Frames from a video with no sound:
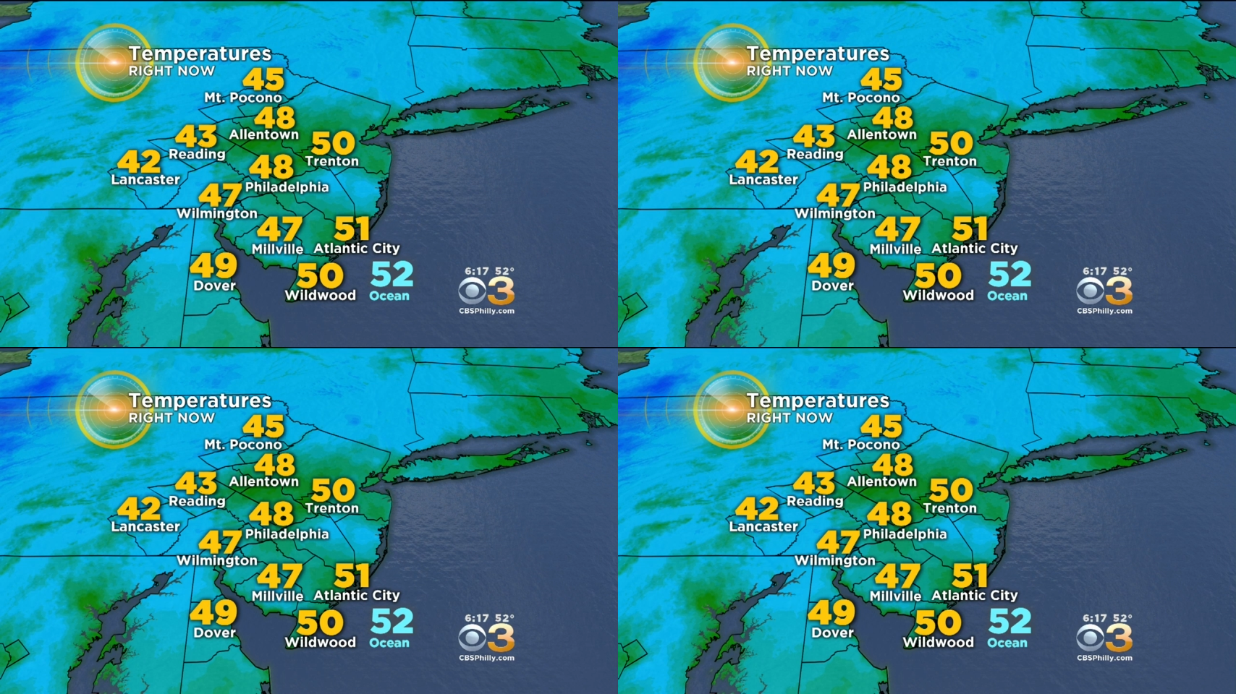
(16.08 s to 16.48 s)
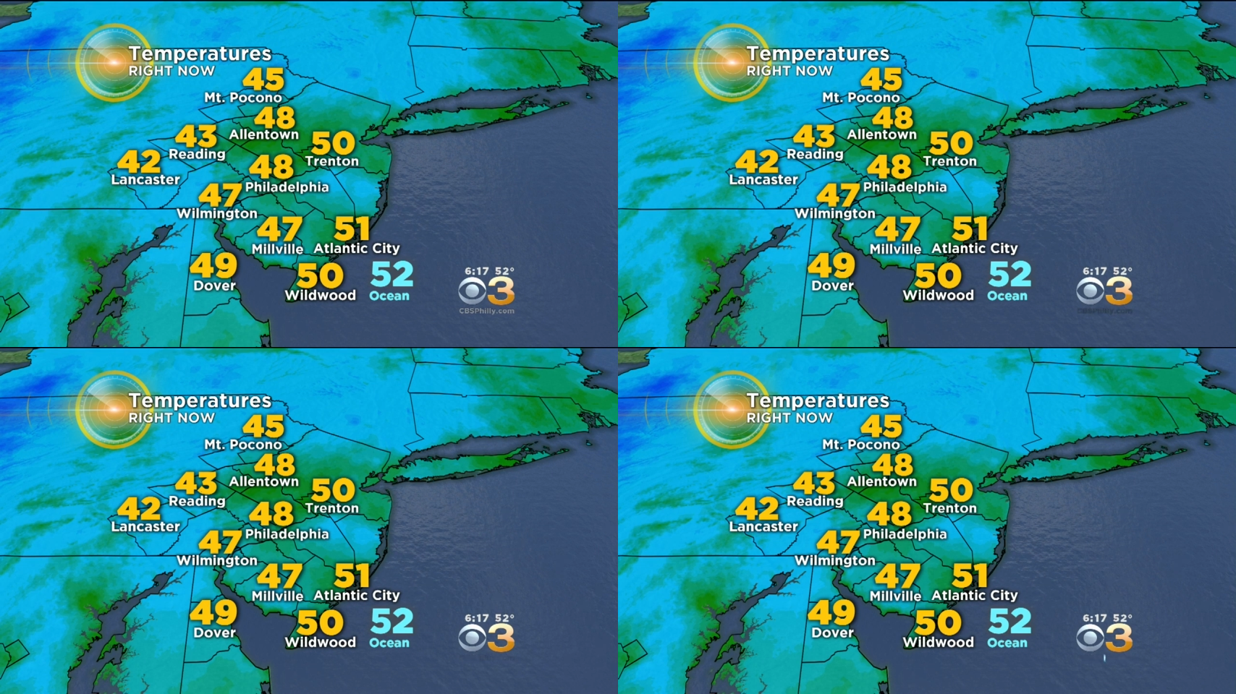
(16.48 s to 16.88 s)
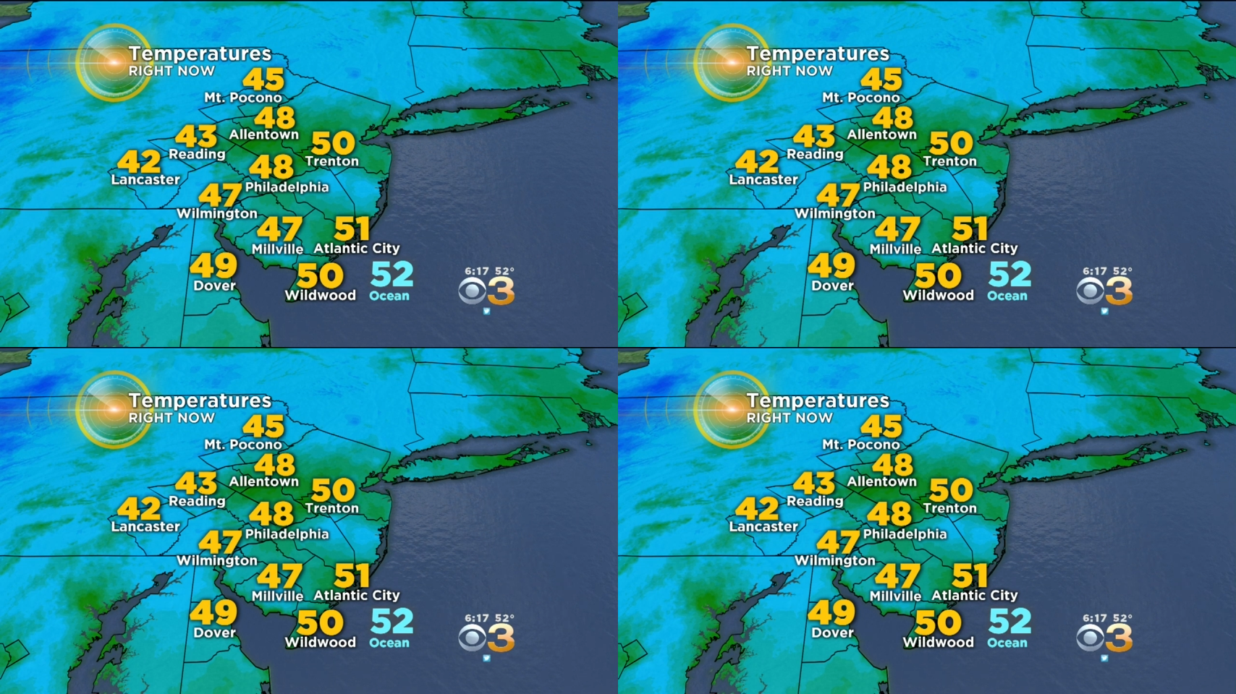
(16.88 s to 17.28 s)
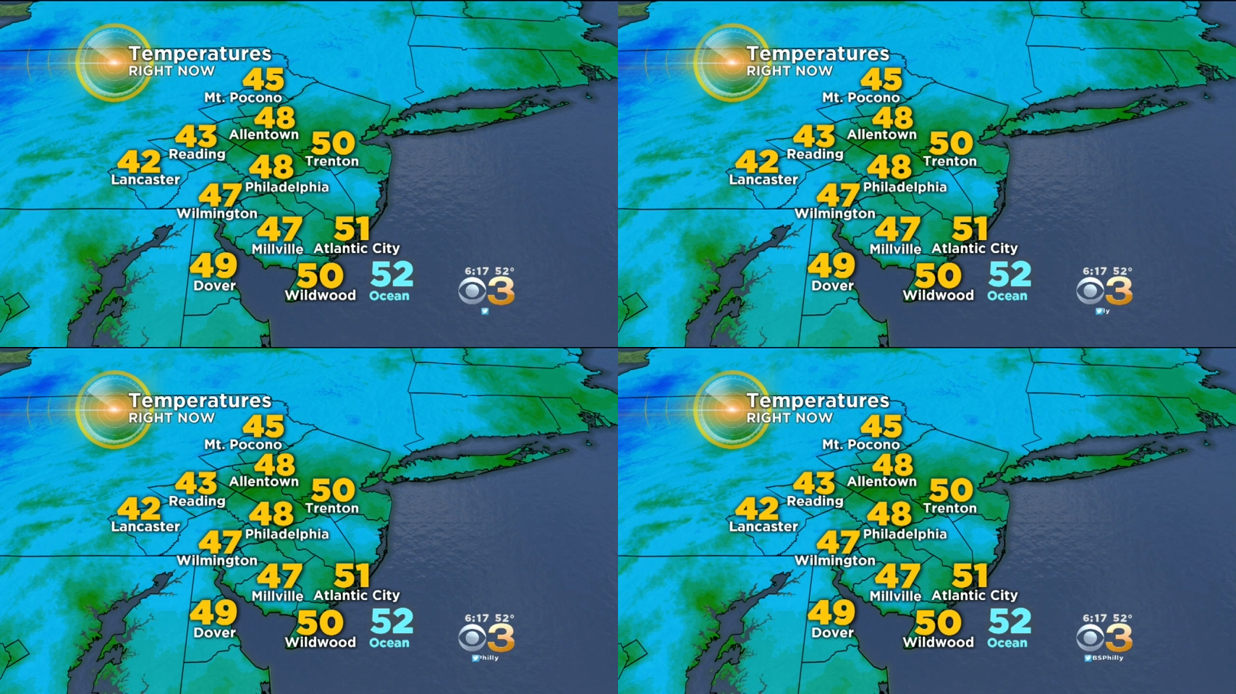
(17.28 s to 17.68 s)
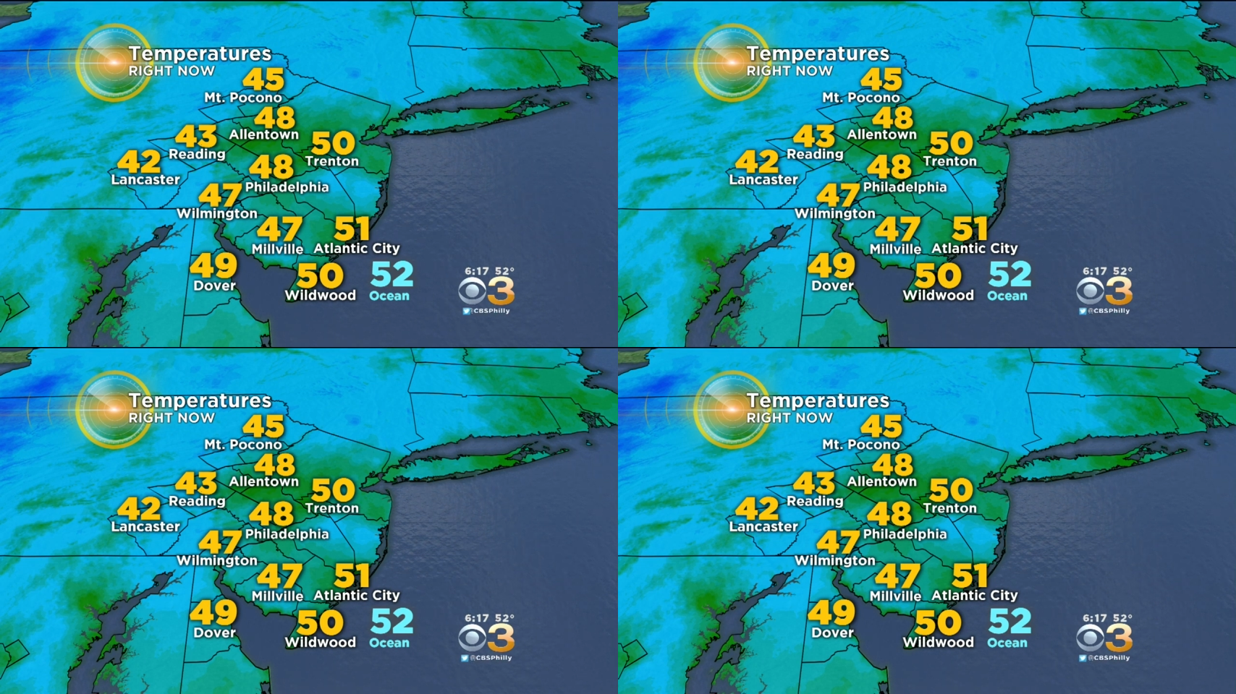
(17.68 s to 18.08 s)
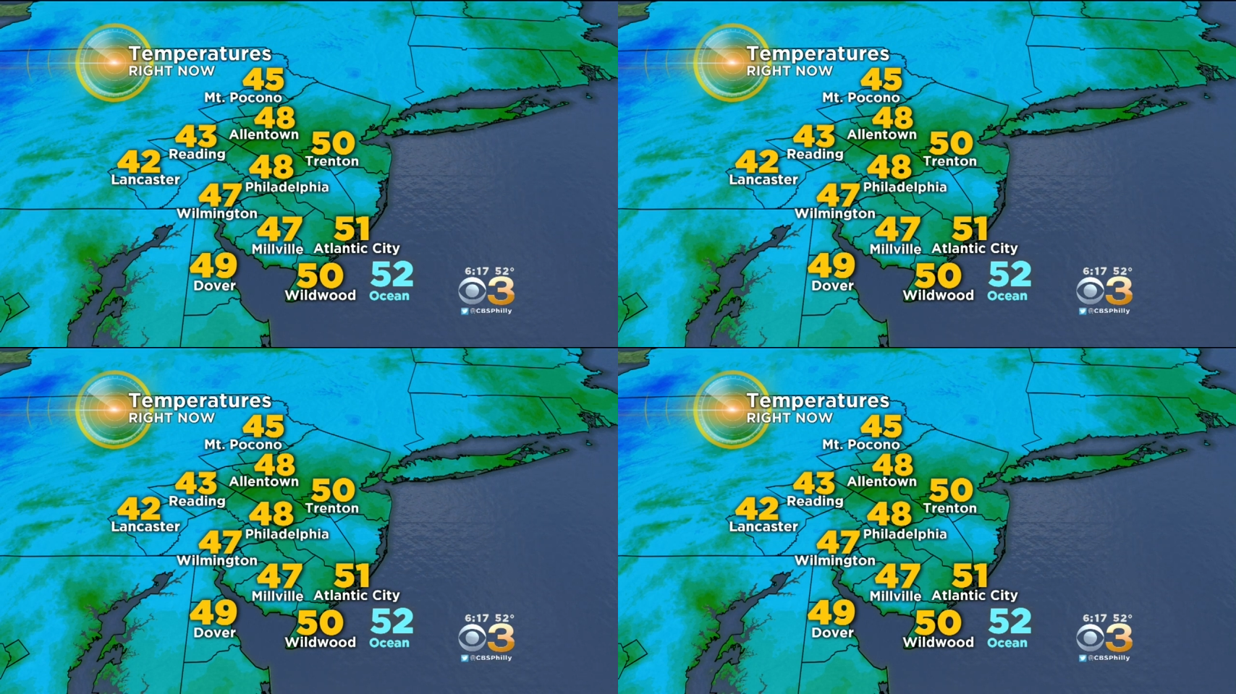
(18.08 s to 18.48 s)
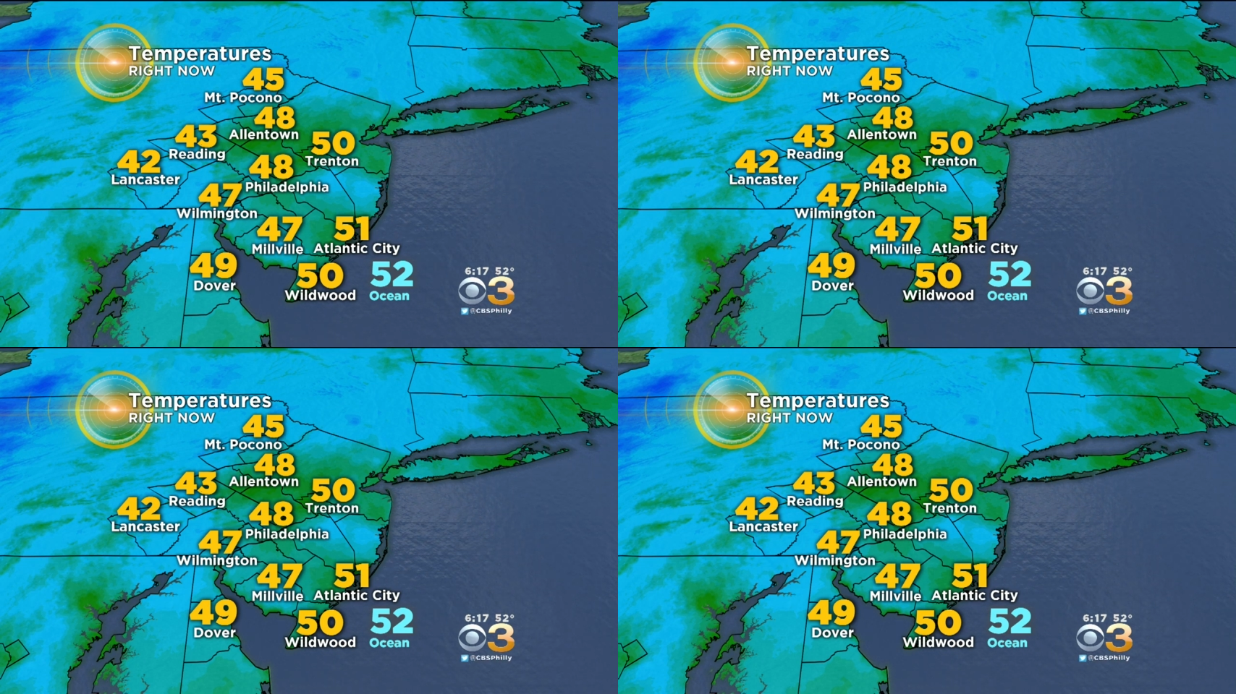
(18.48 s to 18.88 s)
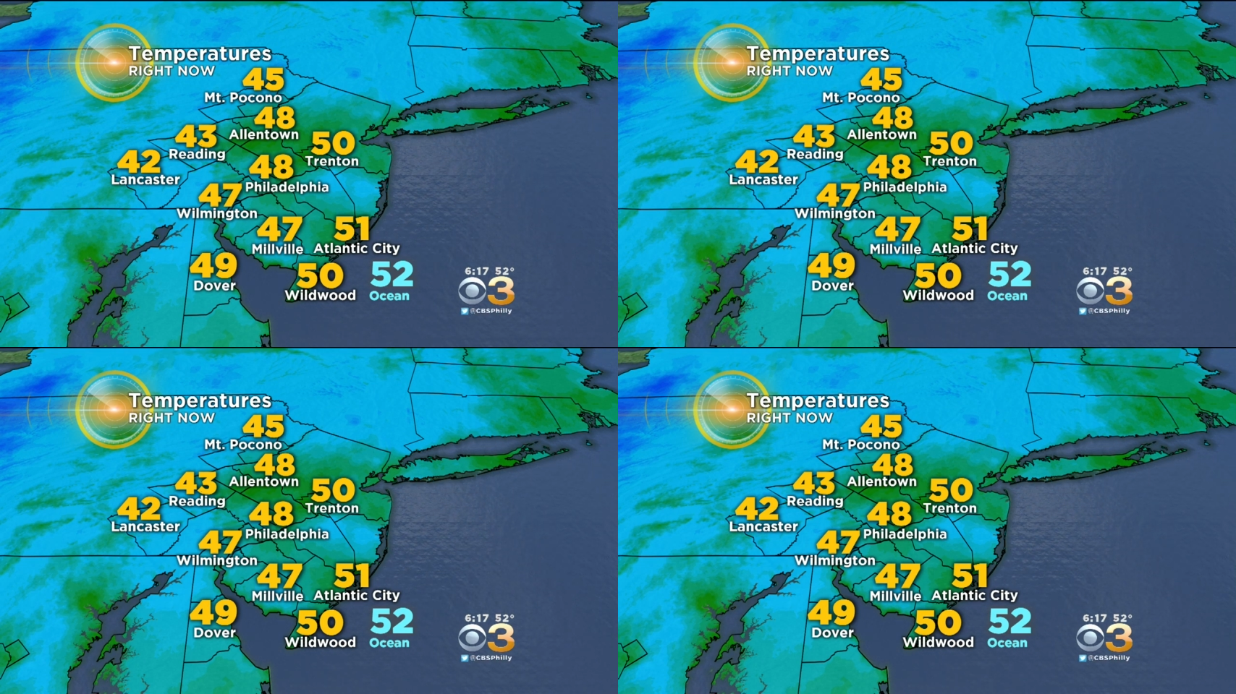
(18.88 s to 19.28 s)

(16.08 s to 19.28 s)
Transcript: No face is visible, so there are no lips to read.